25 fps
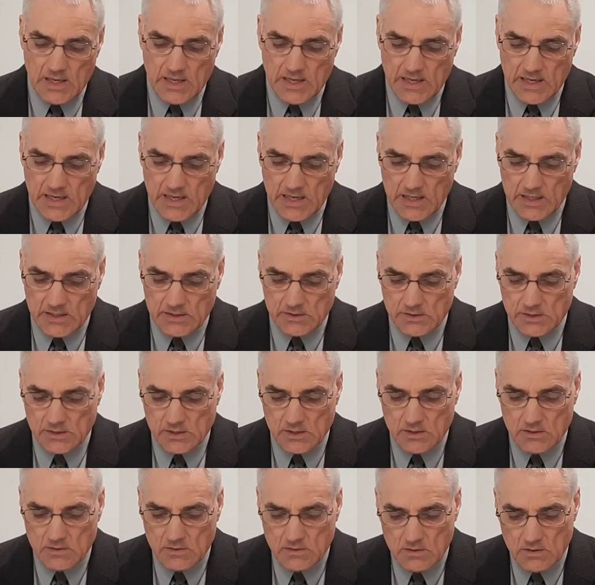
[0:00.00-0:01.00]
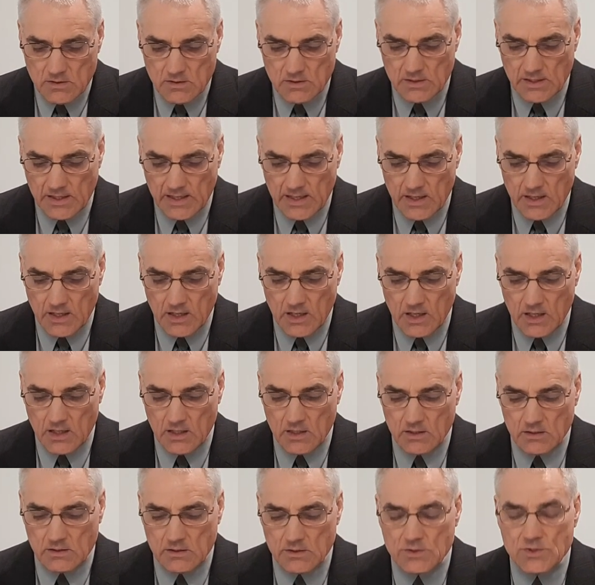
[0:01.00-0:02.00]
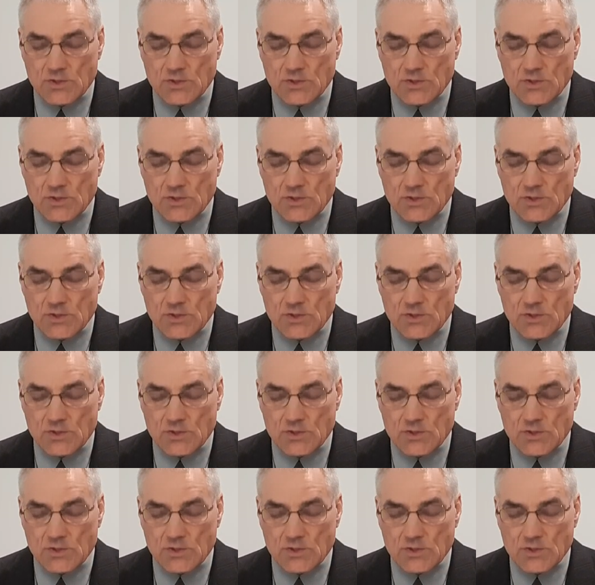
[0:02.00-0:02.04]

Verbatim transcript: and they are